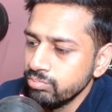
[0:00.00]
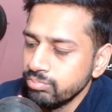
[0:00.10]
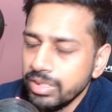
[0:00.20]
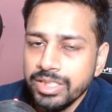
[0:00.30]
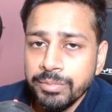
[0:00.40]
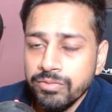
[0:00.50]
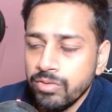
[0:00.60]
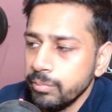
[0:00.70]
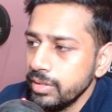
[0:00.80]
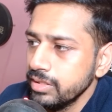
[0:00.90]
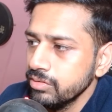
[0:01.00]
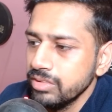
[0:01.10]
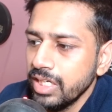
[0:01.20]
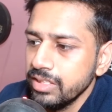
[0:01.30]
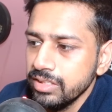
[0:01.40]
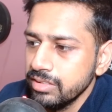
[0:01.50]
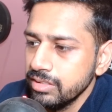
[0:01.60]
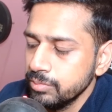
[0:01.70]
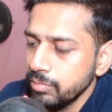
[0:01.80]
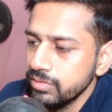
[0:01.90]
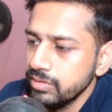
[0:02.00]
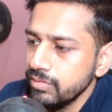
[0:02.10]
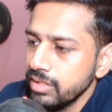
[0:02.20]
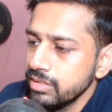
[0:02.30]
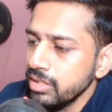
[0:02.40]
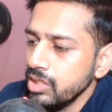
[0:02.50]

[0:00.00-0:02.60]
multiple formats. So that is responsiveness.